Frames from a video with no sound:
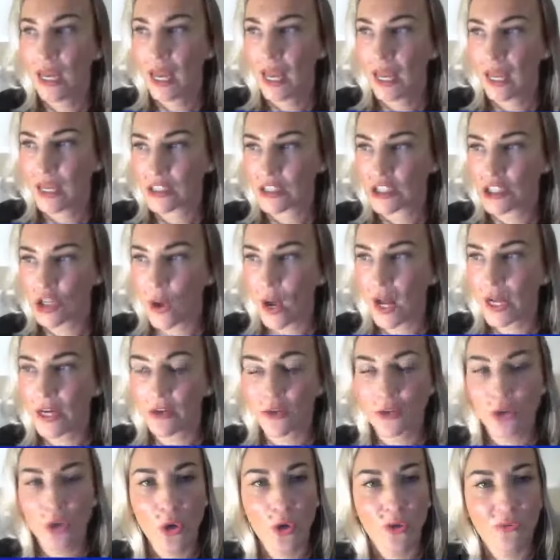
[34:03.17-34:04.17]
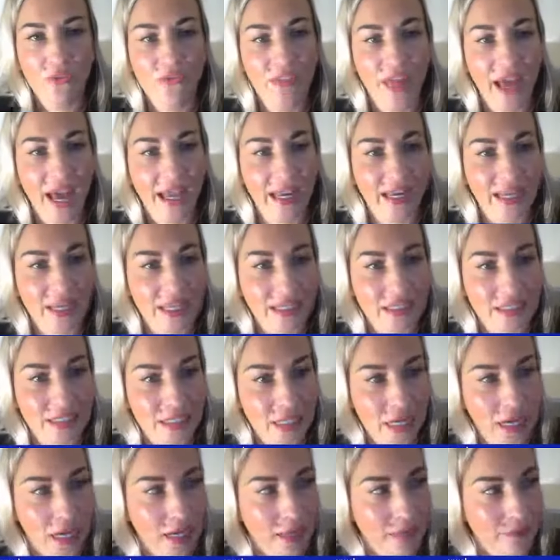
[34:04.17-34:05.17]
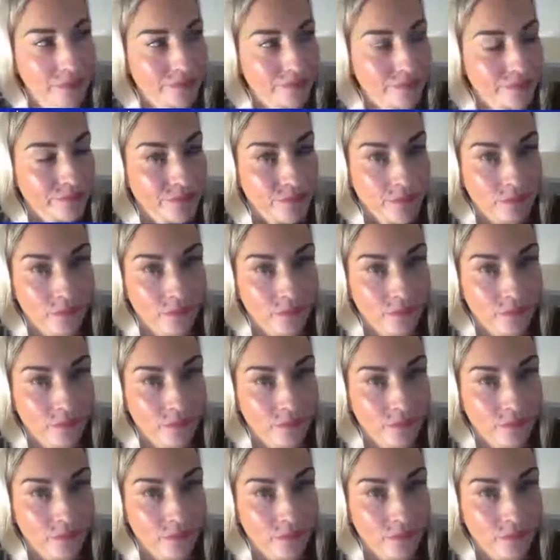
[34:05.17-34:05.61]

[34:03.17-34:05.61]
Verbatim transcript: And so I don't know if that is um,